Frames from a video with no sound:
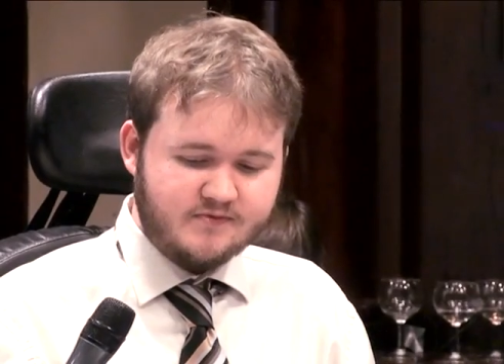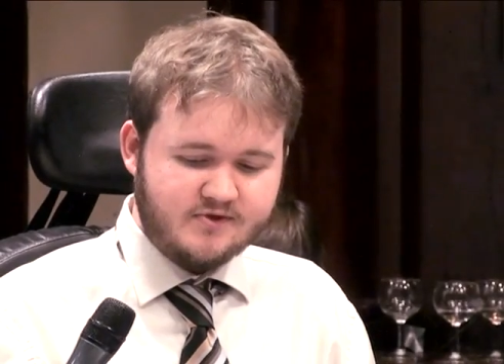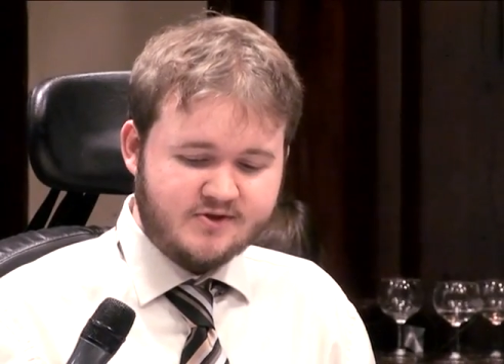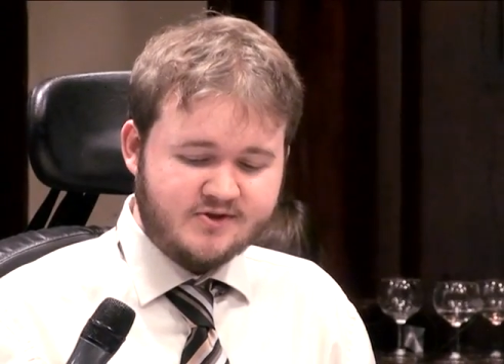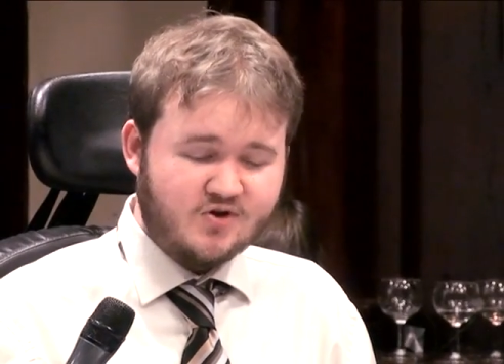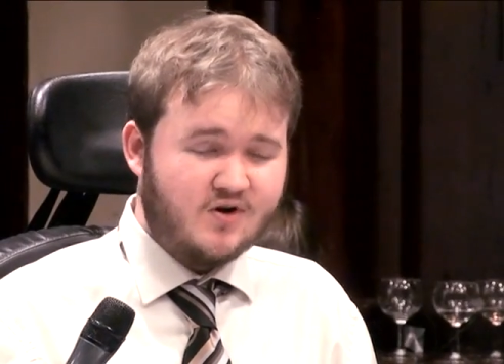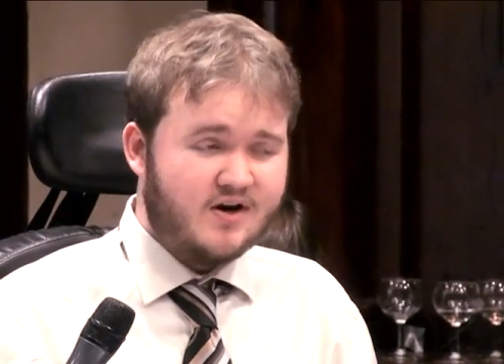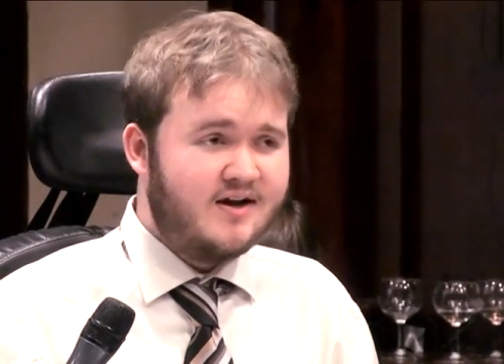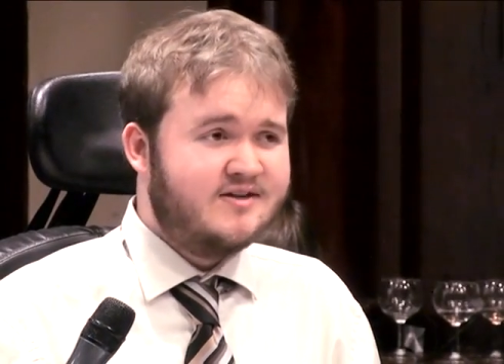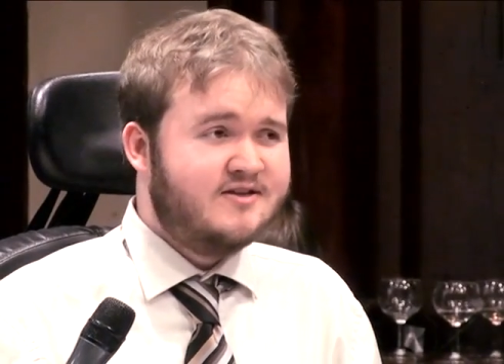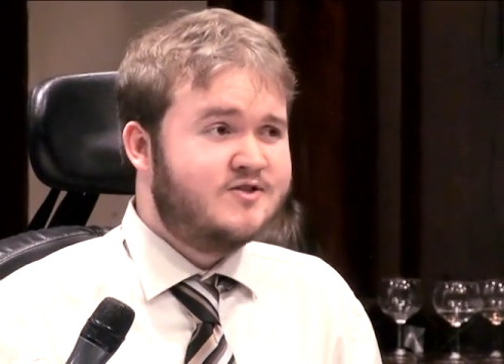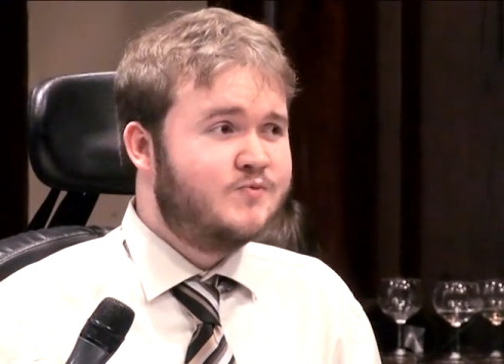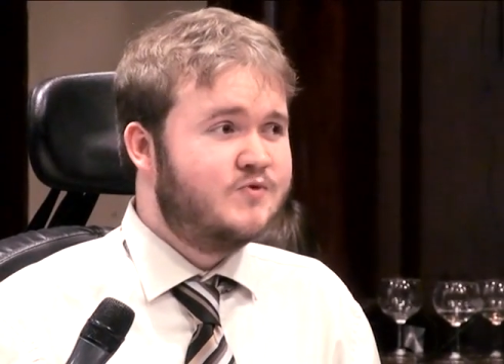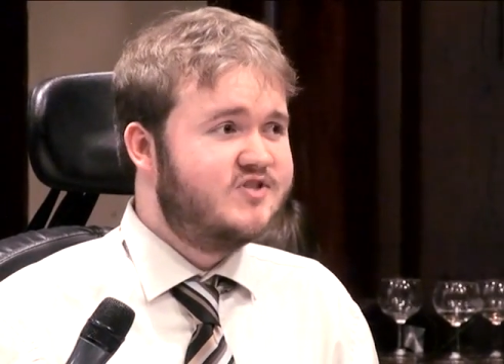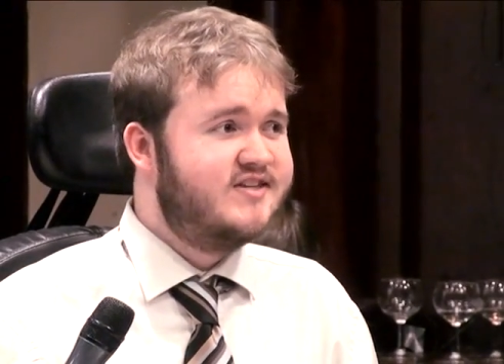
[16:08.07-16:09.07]
So I
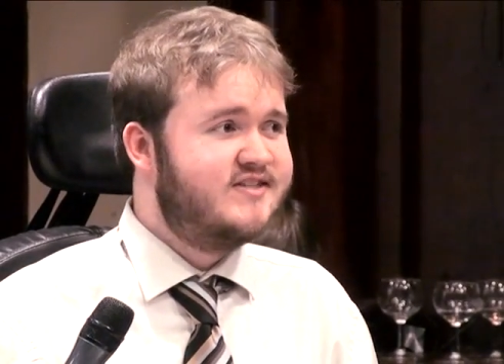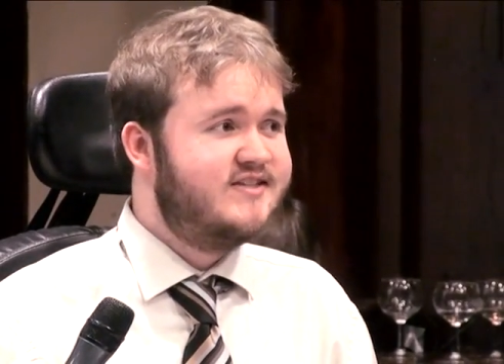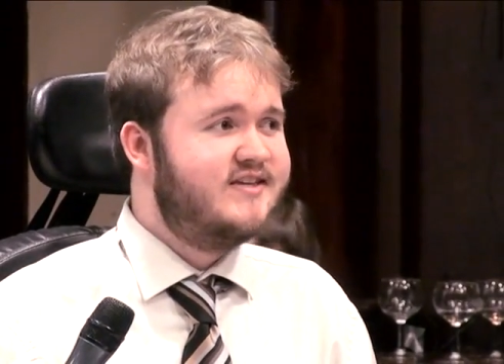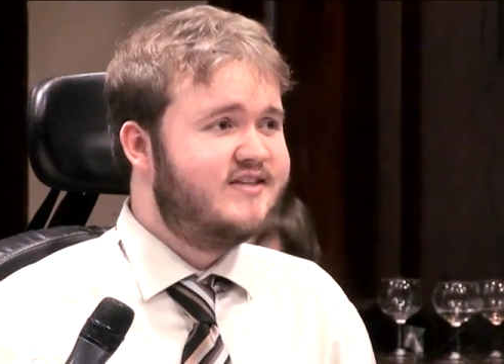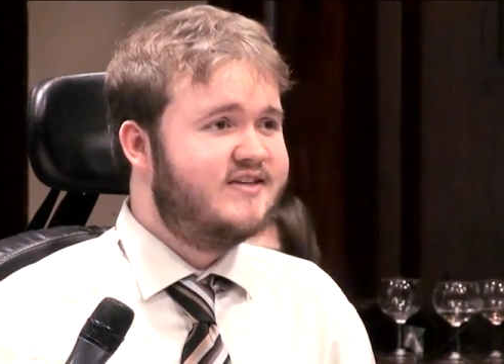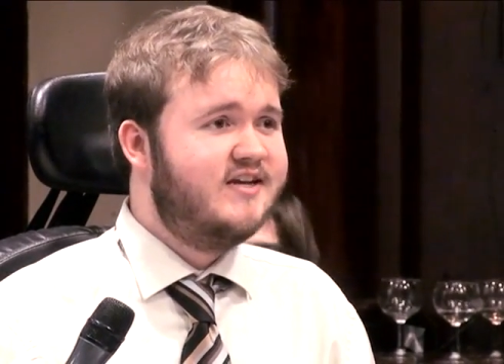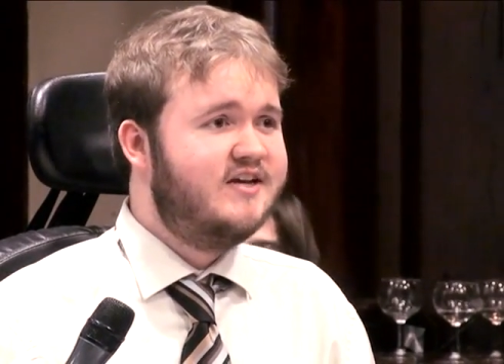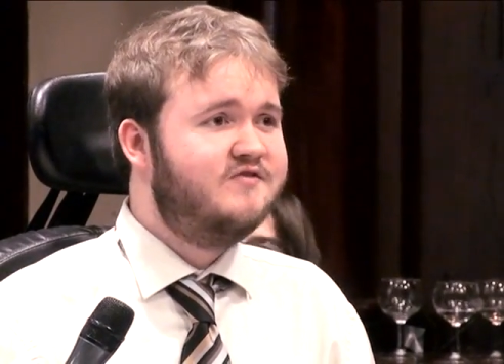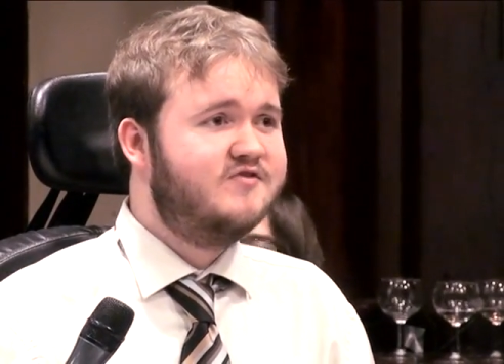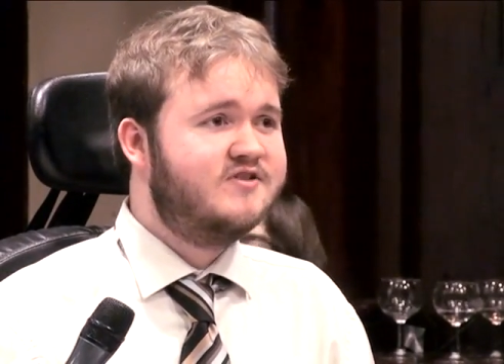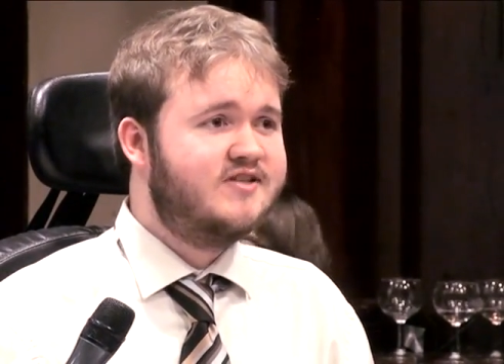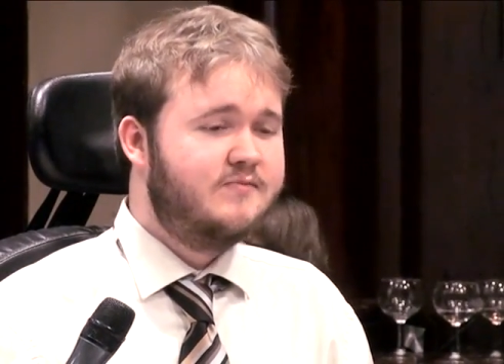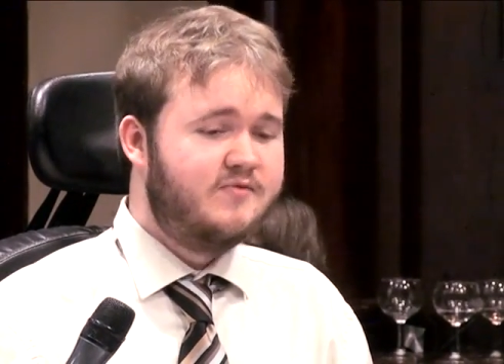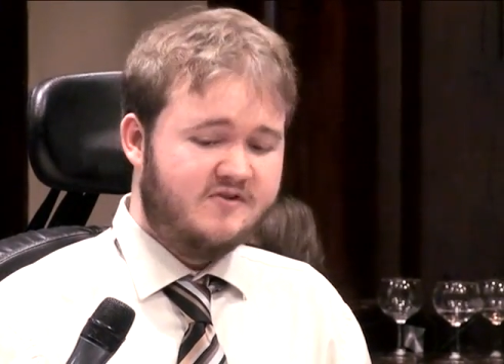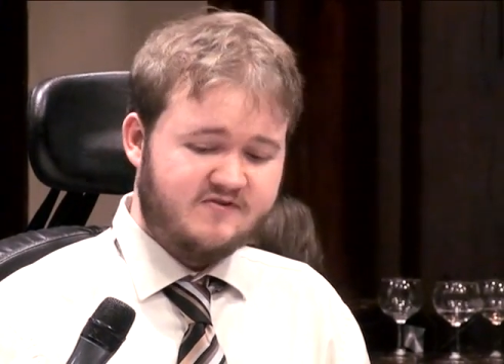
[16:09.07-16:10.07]
suppose I see the need for
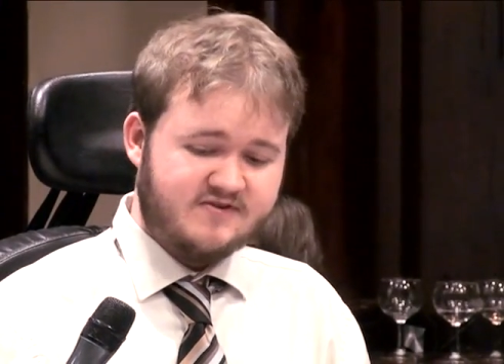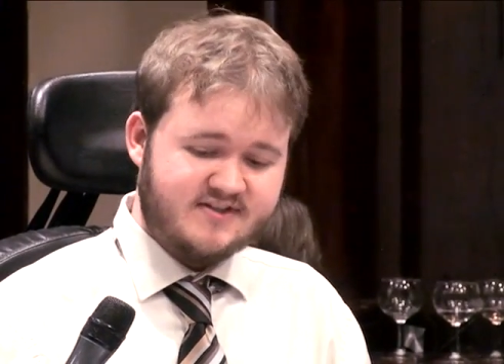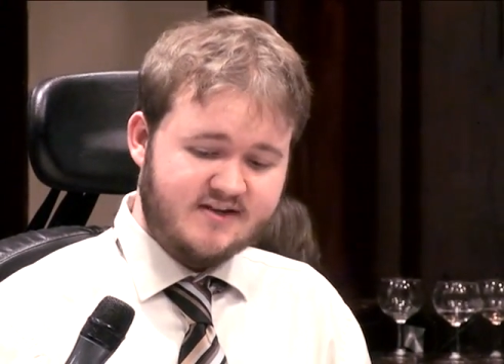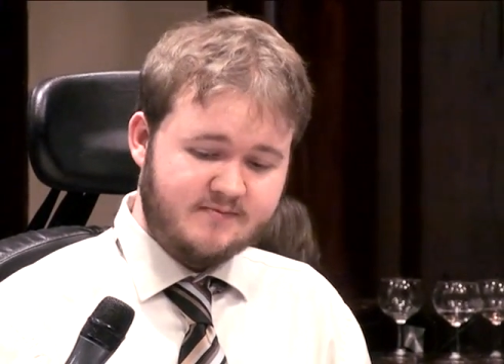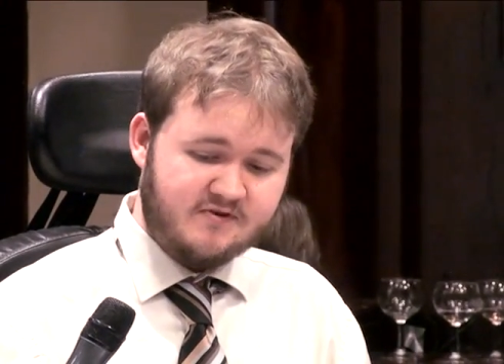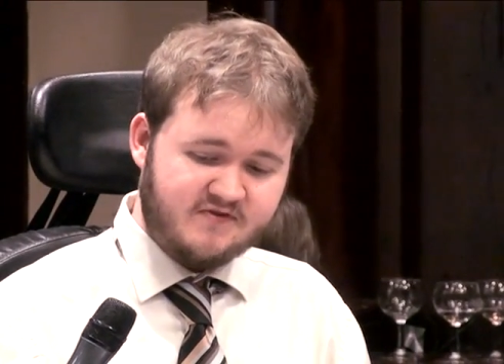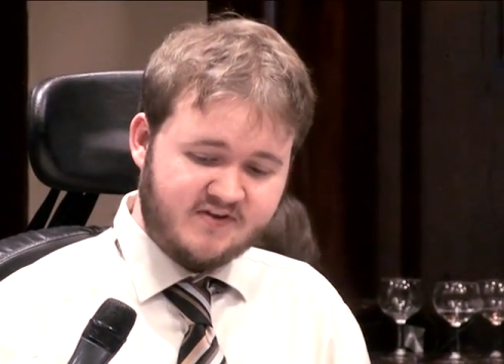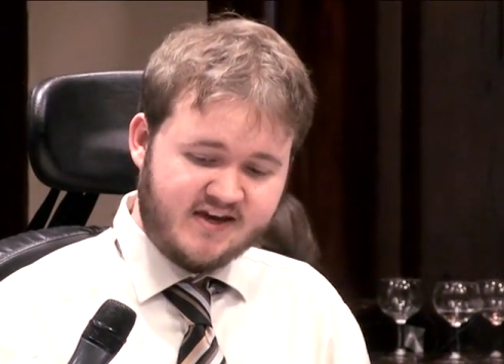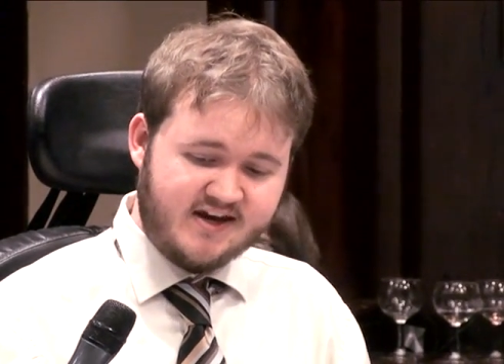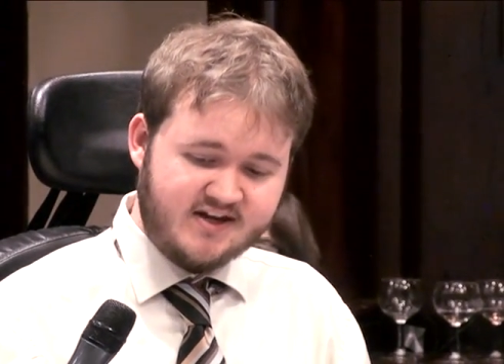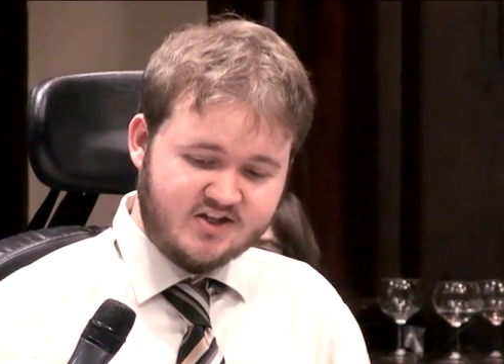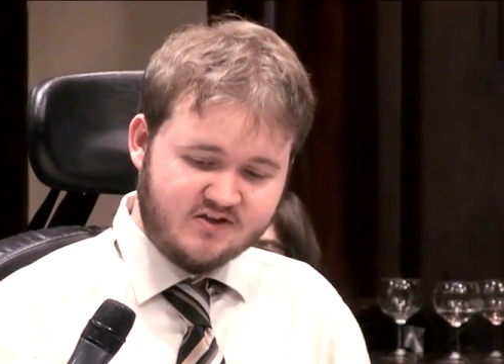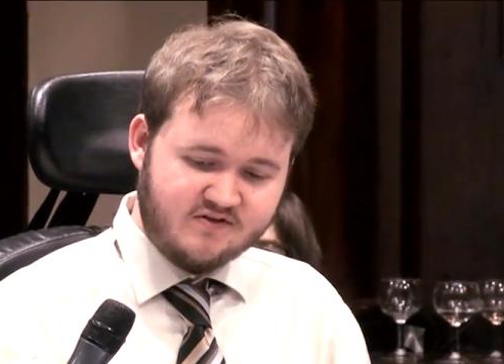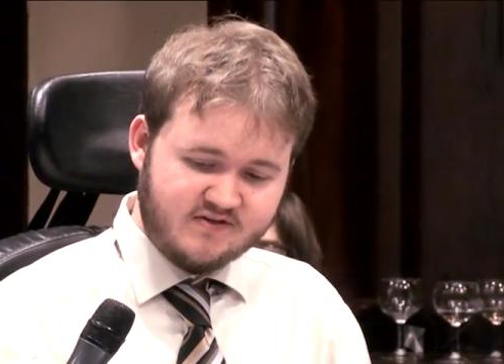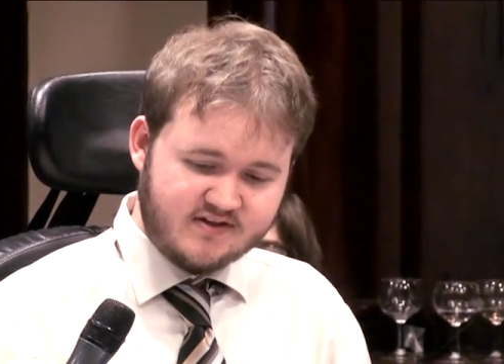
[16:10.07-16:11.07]

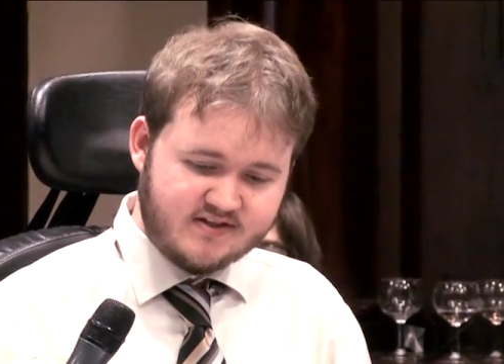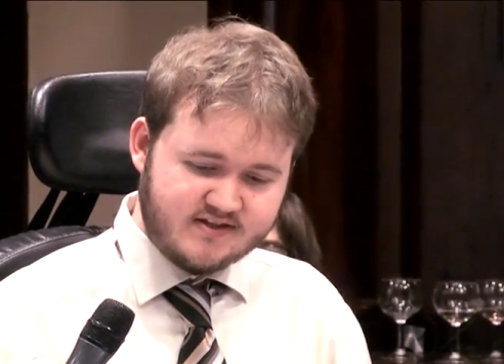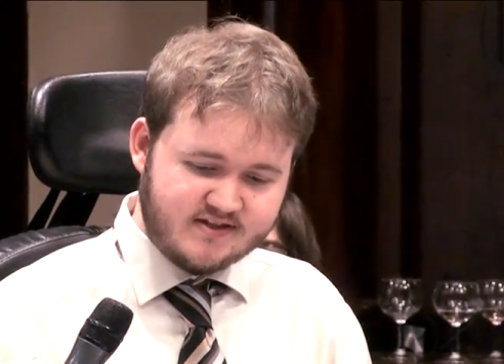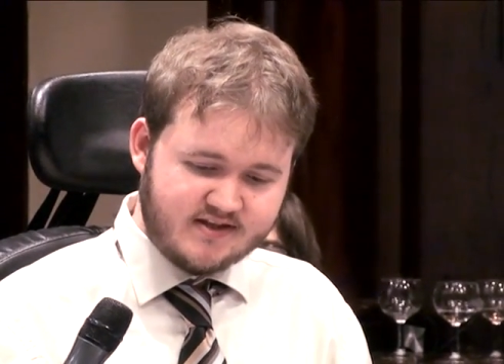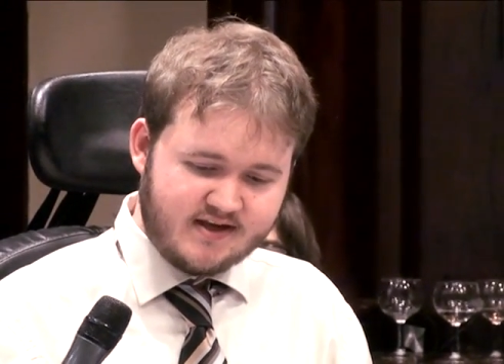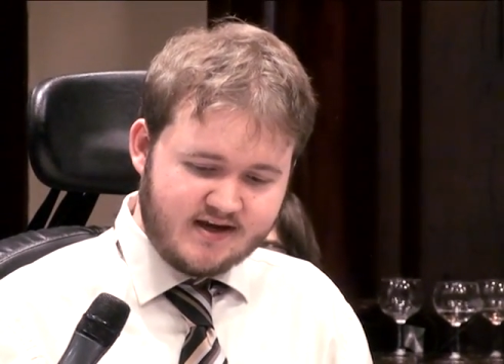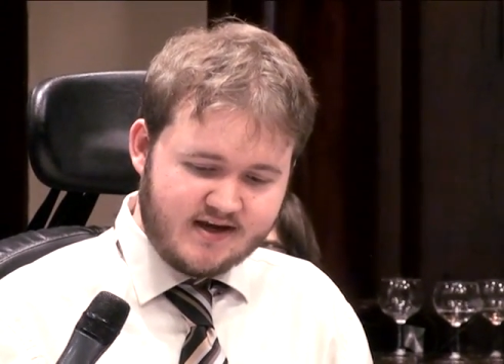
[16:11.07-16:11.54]
simplification of this.